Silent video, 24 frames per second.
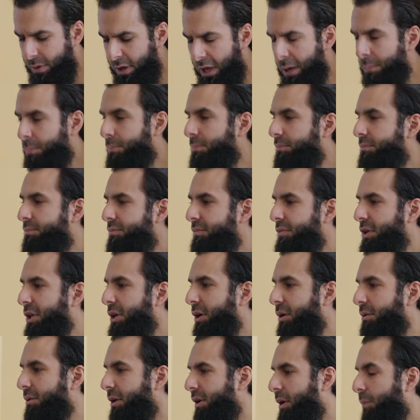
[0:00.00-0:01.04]
you
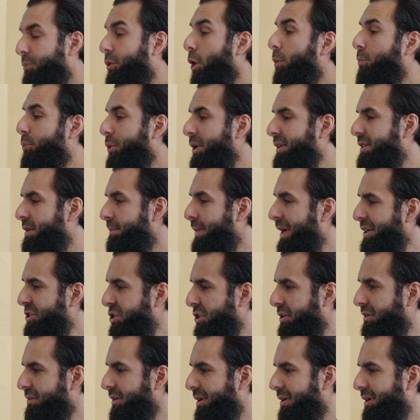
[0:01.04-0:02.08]
know, appropriate to
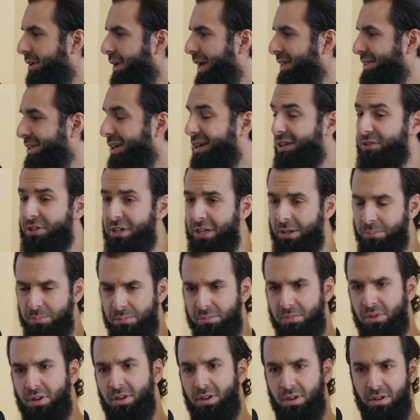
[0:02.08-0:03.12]
mention as a
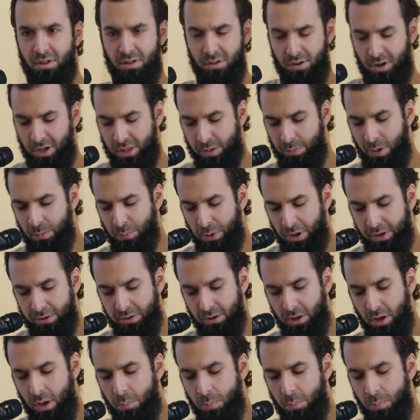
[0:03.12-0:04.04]
khatib on the mimbar.